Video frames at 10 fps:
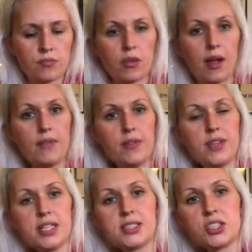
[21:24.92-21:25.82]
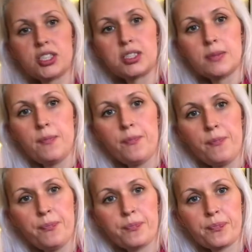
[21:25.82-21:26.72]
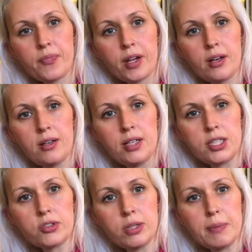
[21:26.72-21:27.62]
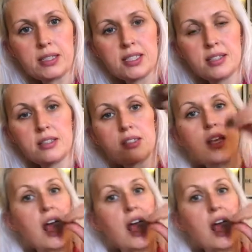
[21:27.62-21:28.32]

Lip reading: And then these are just literally buttons.